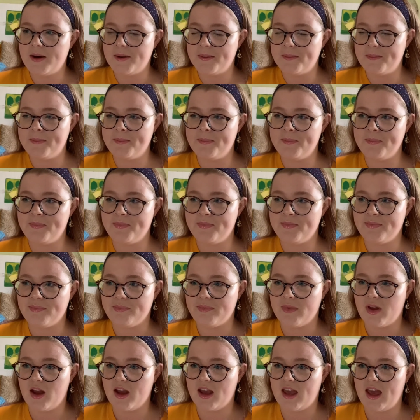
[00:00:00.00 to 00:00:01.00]

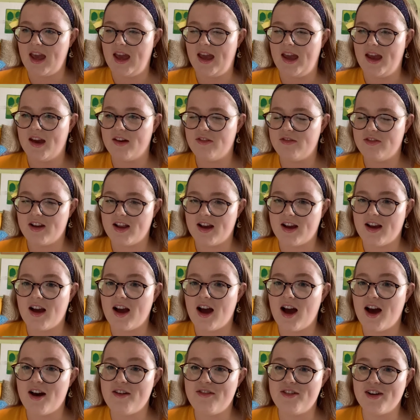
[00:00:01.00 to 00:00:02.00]
Okay, I feel like I
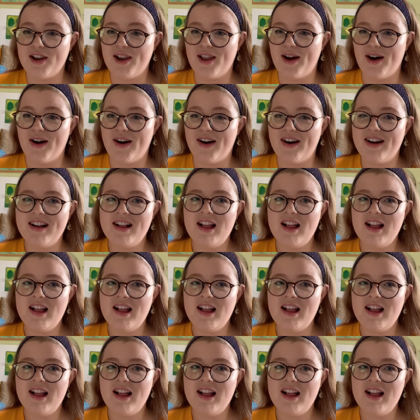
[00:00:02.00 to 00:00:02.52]
have a lot.